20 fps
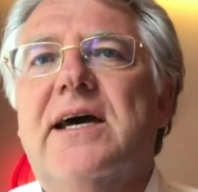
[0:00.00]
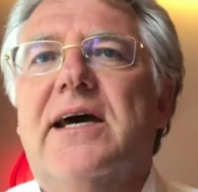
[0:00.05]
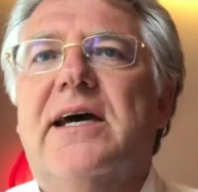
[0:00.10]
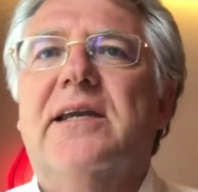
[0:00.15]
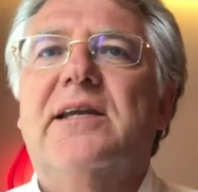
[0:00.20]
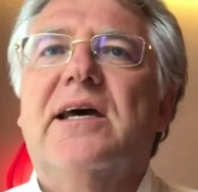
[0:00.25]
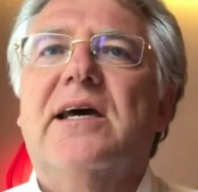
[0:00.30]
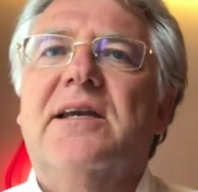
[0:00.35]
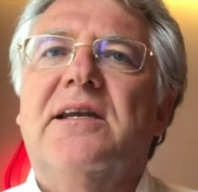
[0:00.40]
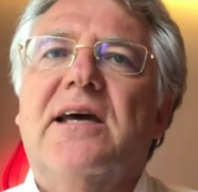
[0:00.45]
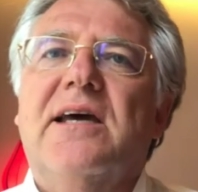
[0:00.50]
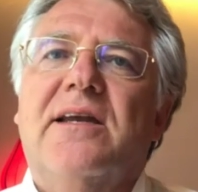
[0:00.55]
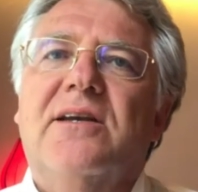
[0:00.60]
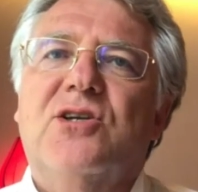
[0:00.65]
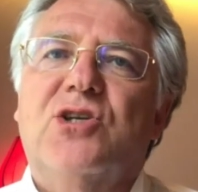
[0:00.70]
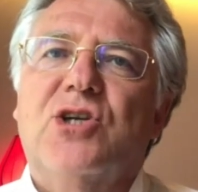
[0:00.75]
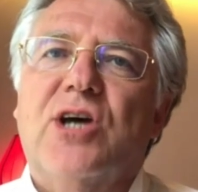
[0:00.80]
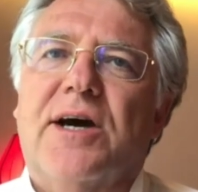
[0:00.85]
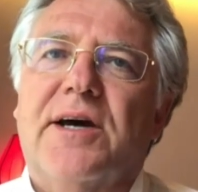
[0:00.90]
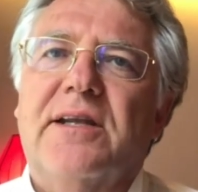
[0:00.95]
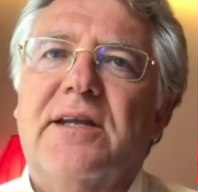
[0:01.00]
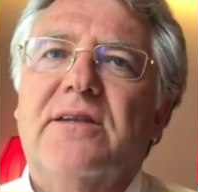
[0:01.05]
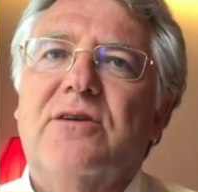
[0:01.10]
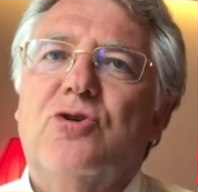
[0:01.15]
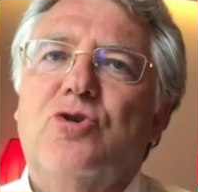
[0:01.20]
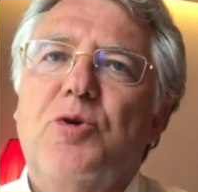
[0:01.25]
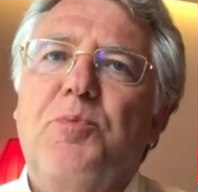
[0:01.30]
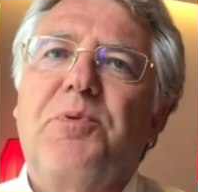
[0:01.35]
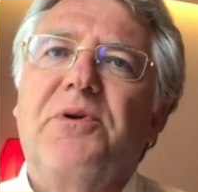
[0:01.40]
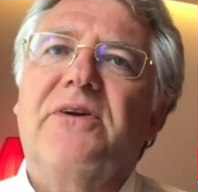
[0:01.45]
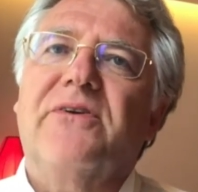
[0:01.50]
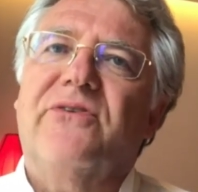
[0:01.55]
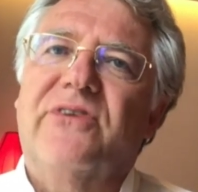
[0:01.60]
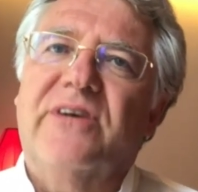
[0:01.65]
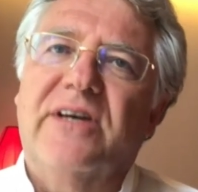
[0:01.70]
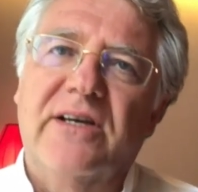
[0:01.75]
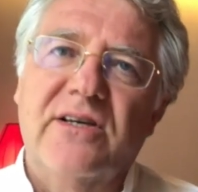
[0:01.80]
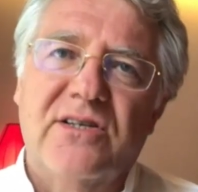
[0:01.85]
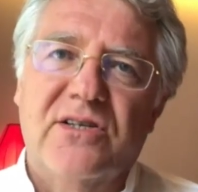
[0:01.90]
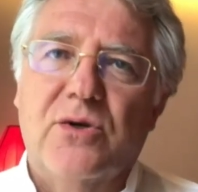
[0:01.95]
And in China, the typical
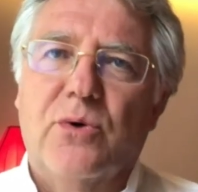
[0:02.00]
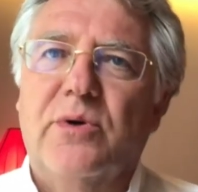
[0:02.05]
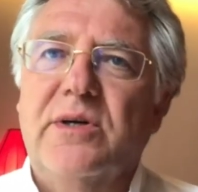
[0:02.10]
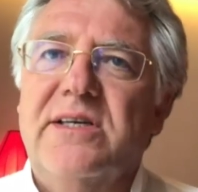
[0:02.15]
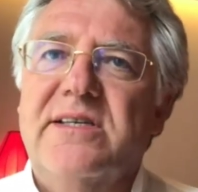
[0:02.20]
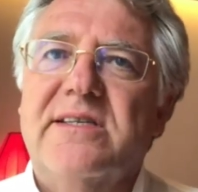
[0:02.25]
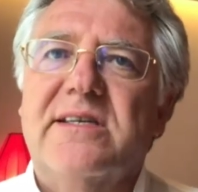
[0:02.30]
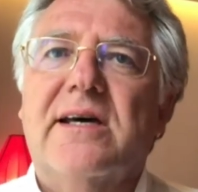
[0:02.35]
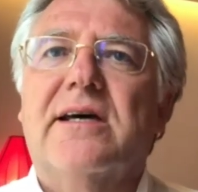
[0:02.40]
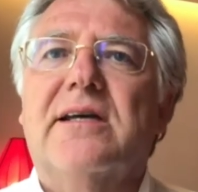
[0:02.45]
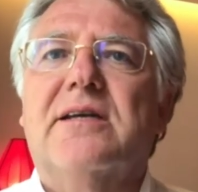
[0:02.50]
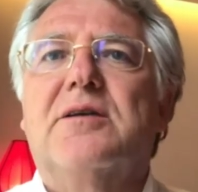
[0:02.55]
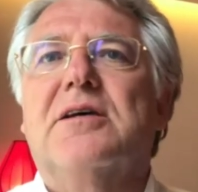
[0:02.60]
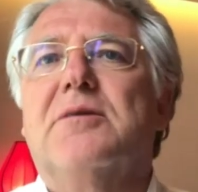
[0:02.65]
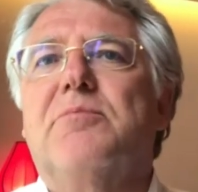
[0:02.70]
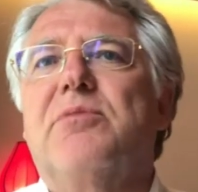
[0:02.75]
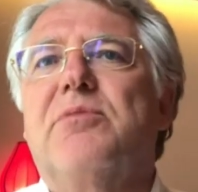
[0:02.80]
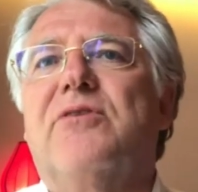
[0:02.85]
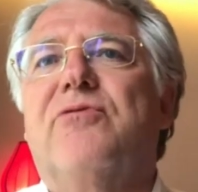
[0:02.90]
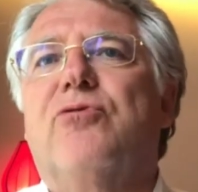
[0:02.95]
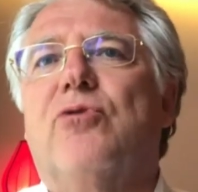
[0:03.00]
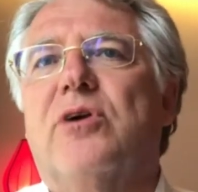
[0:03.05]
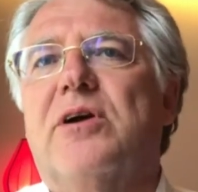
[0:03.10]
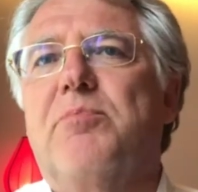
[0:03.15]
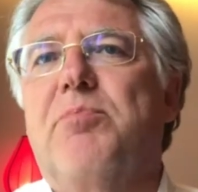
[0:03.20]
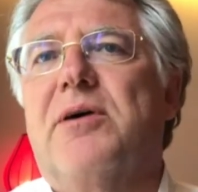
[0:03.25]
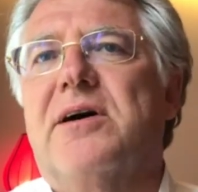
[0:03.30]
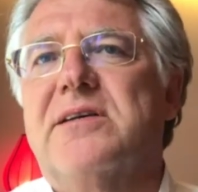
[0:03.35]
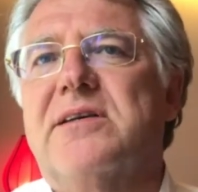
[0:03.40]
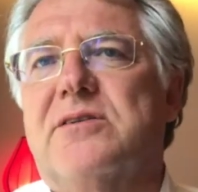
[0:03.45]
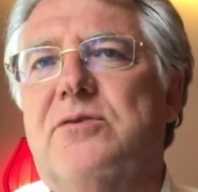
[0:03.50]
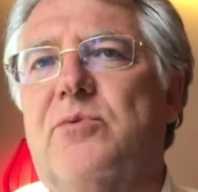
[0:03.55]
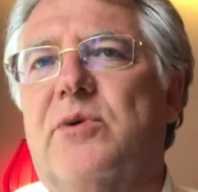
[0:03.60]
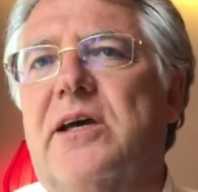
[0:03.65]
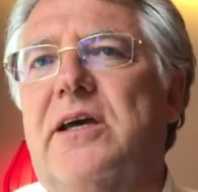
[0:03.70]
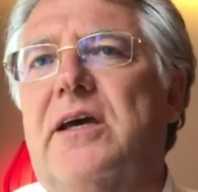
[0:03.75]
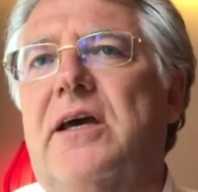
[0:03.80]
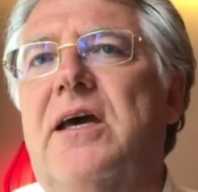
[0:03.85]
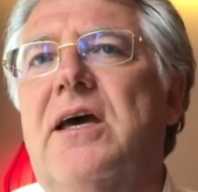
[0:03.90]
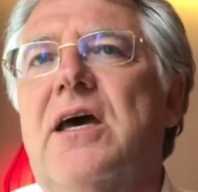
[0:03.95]
thing, so he said before he passed
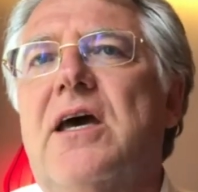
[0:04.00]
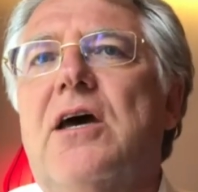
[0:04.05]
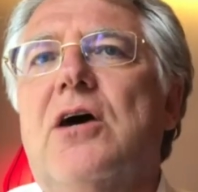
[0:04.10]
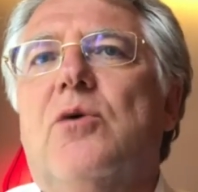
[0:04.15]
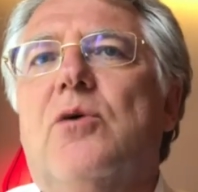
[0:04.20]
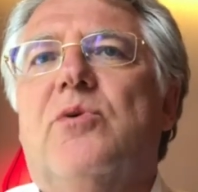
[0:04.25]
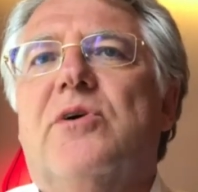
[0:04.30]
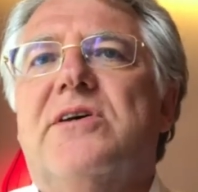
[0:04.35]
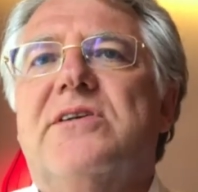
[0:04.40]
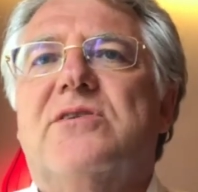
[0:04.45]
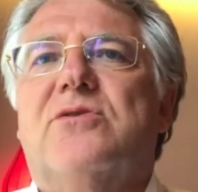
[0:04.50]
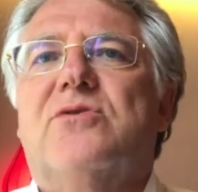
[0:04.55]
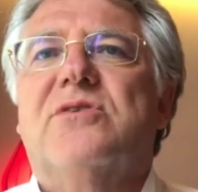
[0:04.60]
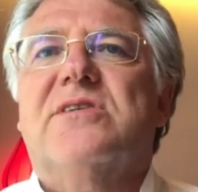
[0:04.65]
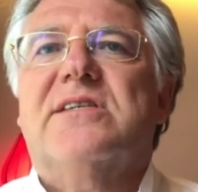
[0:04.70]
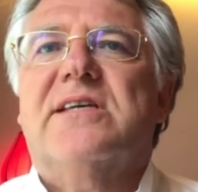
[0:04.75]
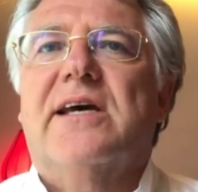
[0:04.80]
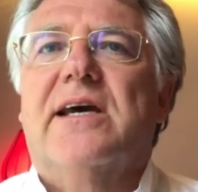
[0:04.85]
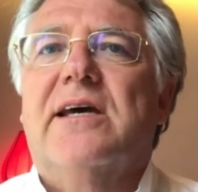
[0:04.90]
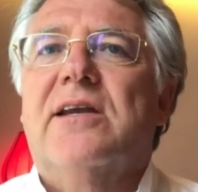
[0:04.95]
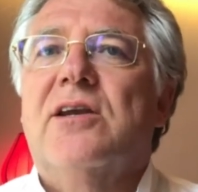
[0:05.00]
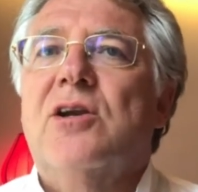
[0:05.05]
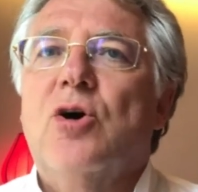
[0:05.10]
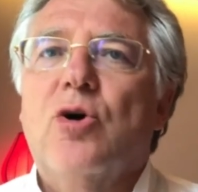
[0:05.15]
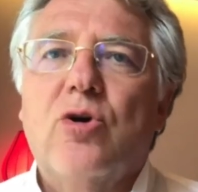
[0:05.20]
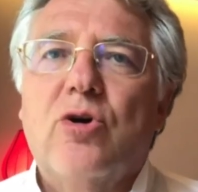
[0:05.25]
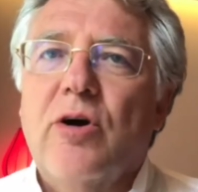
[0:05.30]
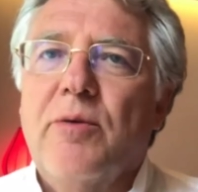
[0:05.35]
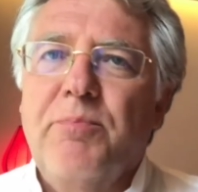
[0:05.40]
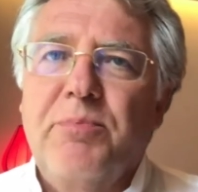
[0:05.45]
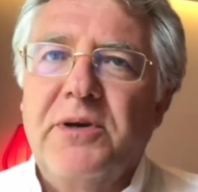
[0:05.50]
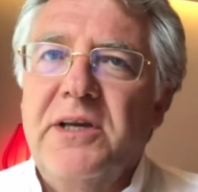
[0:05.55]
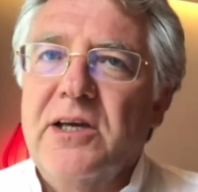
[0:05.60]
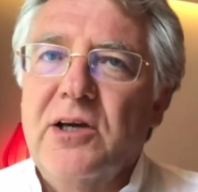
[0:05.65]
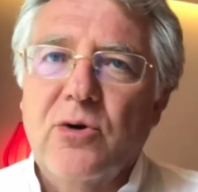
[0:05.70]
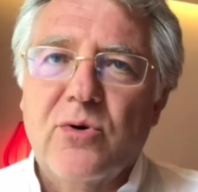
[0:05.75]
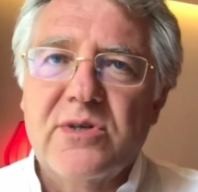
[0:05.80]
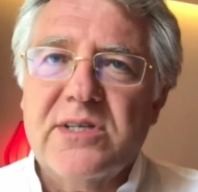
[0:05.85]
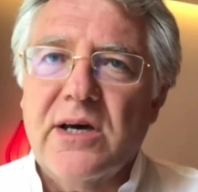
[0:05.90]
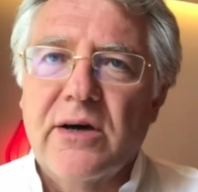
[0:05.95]
away, was to say, and no company
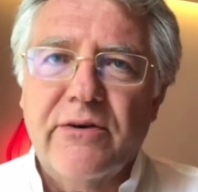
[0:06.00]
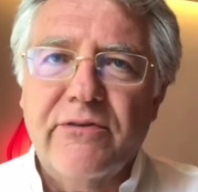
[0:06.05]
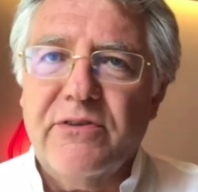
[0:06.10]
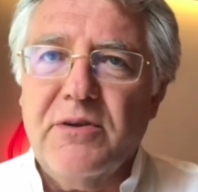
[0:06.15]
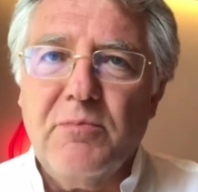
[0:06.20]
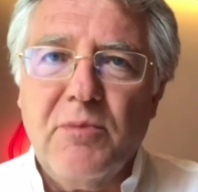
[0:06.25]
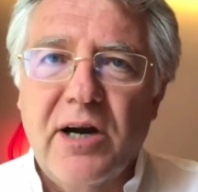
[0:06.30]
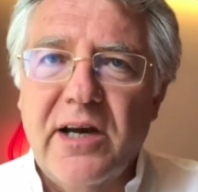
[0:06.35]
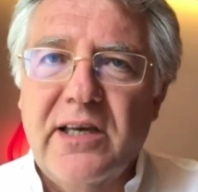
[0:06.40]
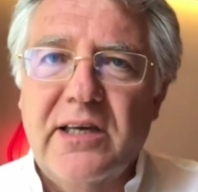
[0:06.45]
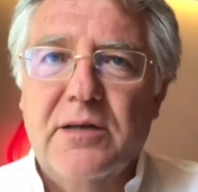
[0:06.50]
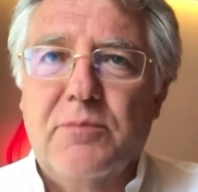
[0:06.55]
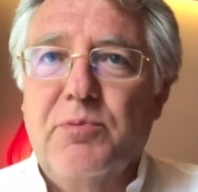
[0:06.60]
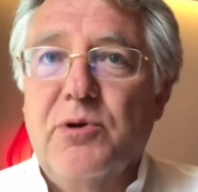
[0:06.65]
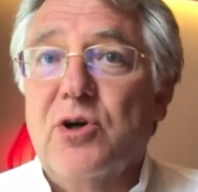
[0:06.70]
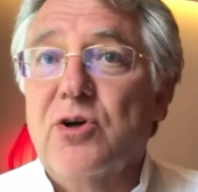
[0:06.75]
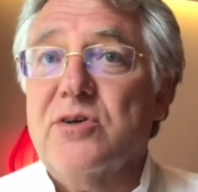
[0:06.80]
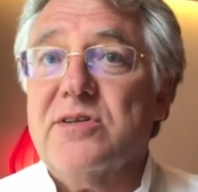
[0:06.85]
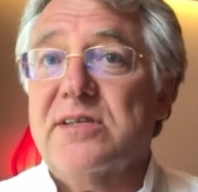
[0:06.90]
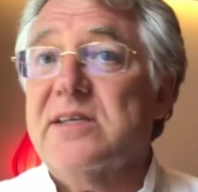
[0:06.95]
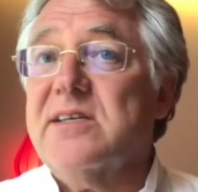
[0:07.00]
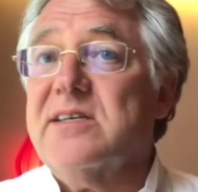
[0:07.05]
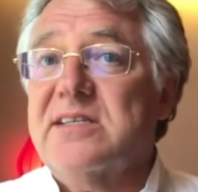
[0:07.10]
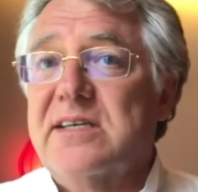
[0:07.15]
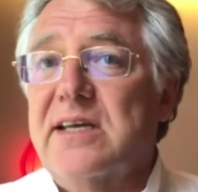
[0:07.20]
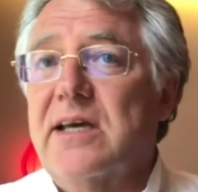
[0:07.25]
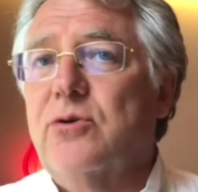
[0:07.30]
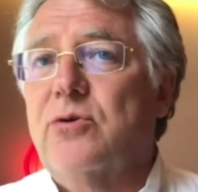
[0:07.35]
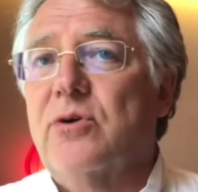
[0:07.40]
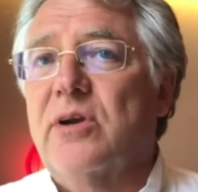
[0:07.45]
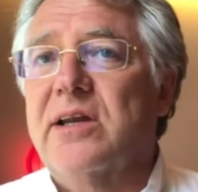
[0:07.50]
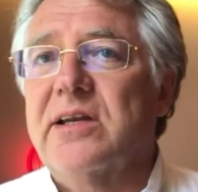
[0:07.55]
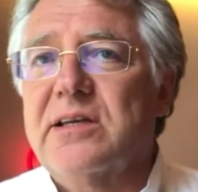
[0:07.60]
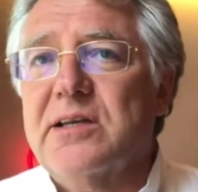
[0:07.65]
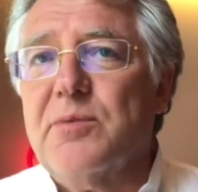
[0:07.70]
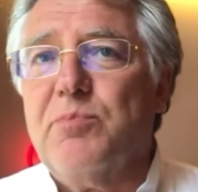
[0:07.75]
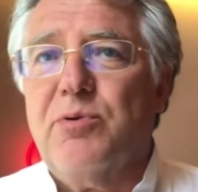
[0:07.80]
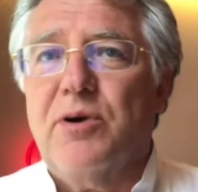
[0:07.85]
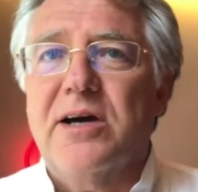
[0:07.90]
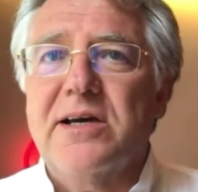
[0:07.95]
goes out of the market because they're state-owned
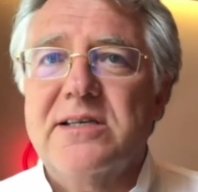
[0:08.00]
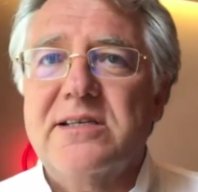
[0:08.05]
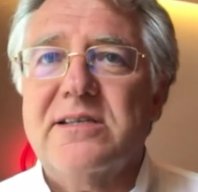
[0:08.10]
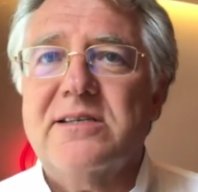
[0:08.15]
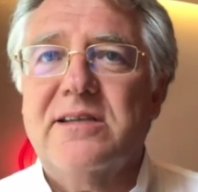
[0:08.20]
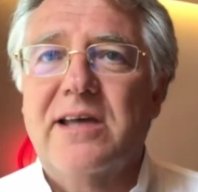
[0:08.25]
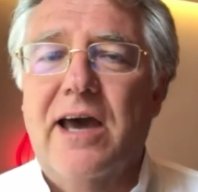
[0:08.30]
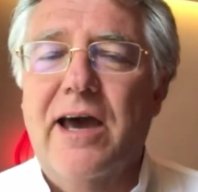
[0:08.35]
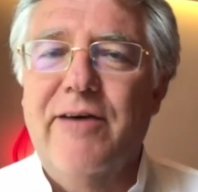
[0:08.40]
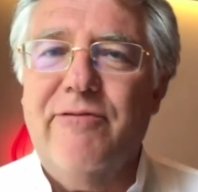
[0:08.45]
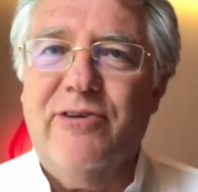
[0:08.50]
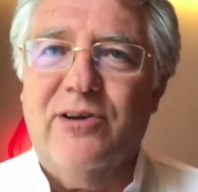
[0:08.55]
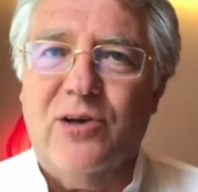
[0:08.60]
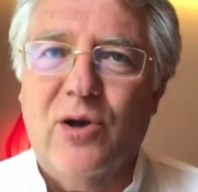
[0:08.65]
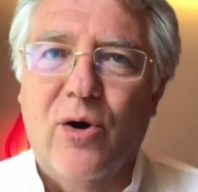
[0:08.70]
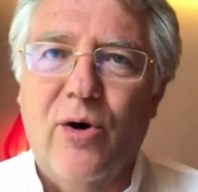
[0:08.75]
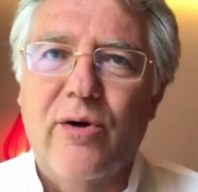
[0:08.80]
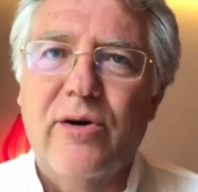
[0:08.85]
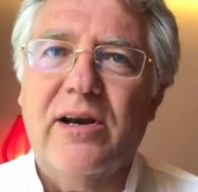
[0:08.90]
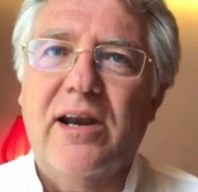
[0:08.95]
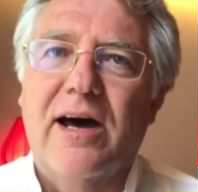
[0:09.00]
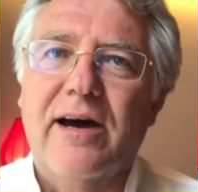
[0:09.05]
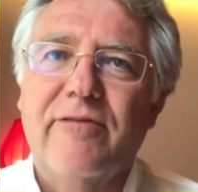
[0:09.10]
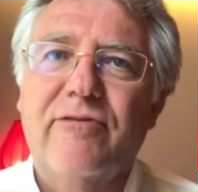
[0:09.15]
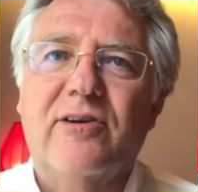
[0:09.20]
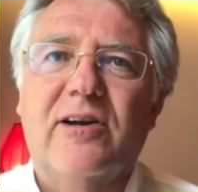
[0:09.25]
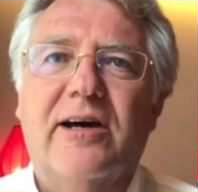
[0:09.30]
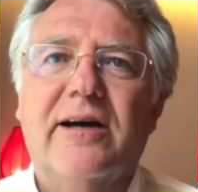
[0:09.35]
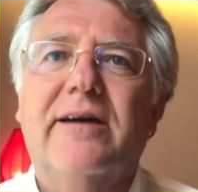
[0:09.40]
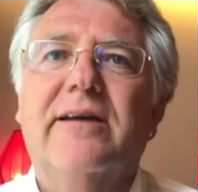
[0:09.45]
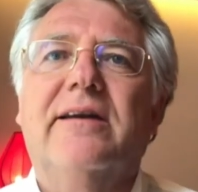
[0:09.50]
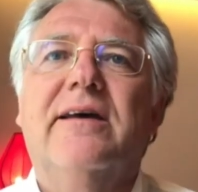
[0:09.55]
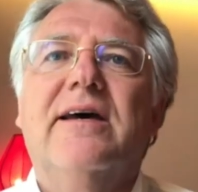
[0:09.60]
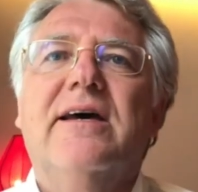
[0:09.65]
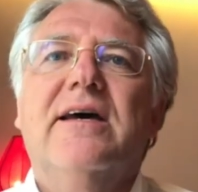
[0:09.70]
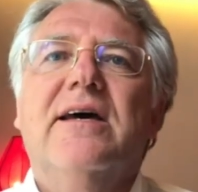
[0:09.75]
enterprises, they have a long lifeline.